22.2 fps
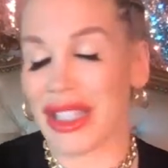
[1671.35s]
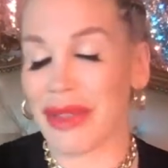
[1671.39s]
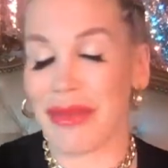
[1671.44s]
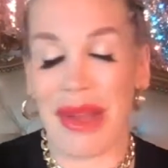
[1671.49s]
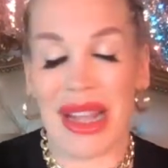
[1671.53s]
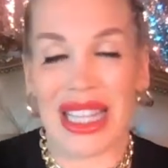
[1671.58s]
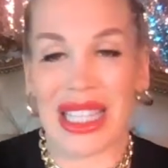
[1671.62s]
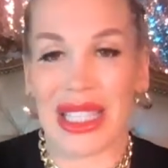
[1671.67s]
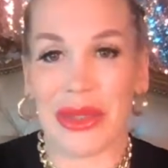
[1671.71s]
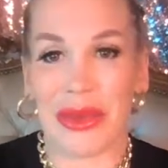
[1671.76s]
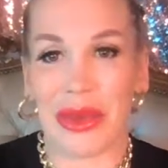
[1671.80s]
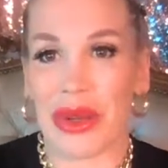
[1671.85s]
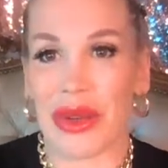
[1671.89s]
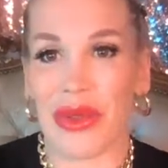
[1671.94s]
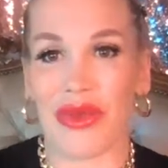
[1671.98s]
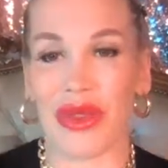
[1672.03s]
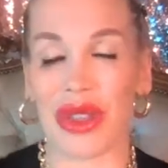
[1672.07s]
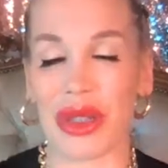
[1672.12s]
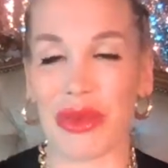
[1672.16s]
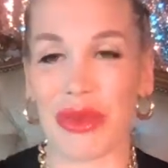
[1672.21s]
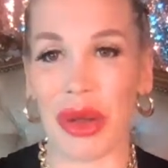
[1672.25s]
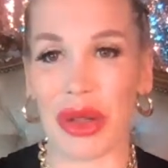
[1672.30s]
Depends
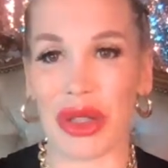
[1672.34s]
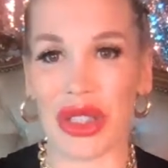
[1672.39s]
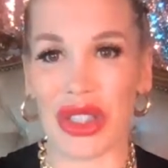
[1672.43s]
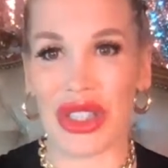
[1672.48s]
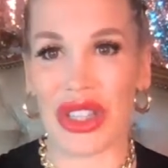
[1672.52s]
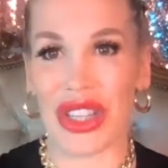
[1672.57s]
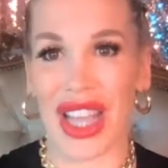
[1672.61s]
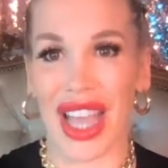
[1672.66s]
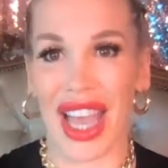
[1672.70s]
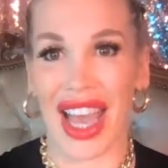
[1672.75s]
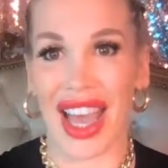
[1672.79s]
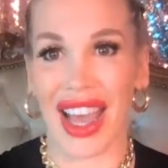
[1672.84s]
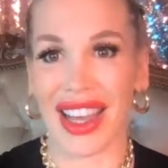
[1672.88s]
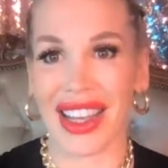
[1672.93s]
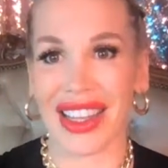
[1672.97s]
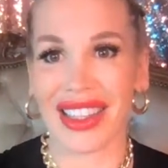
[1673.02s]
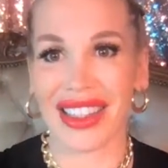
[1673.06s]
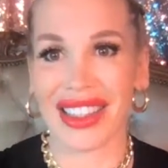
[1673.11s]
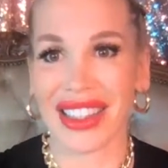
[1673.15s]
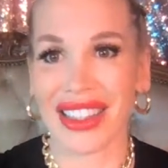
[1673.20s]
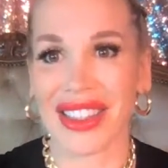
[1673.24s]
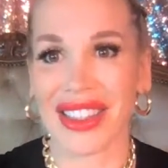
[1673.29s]
what response you get.